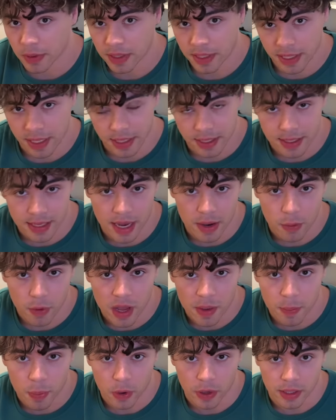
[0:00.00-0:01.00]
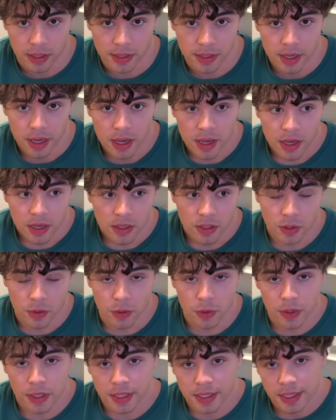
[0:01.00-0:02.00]
is it can set waypoints. So
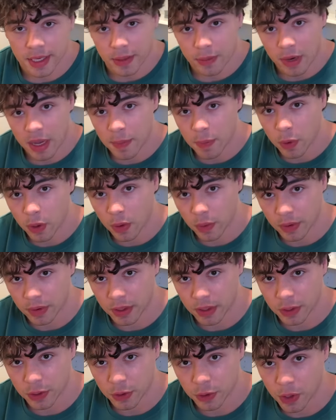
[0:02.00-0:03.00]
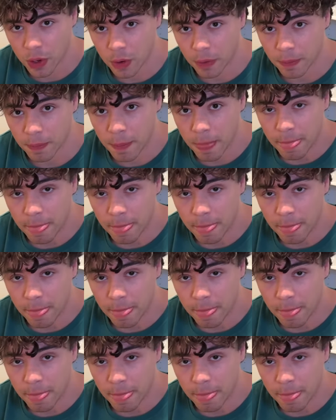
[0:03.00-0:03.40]
you can set a waypoint with this drone,